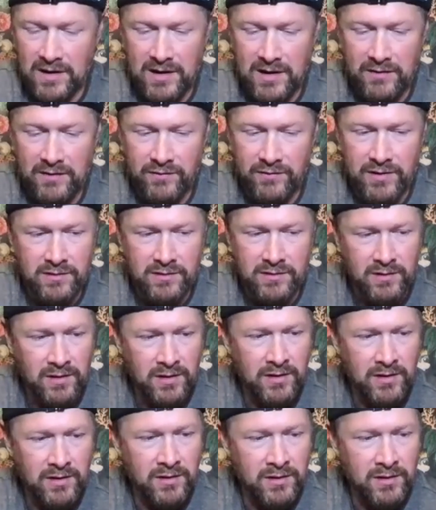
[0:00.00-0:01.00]
giving
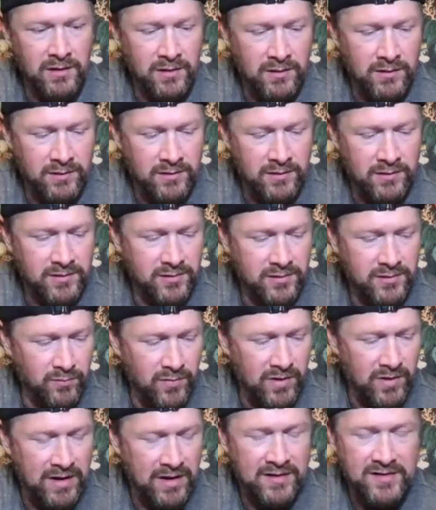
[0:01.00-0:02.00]

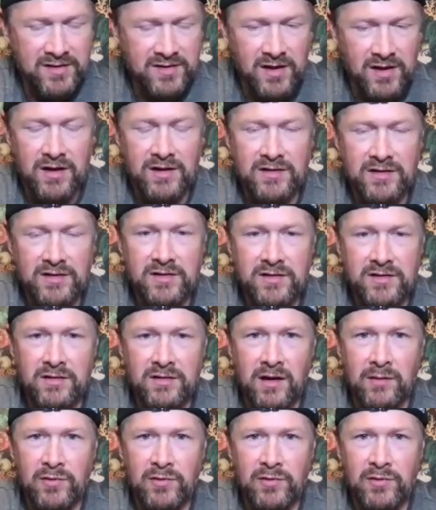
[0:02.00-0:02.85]
some insights.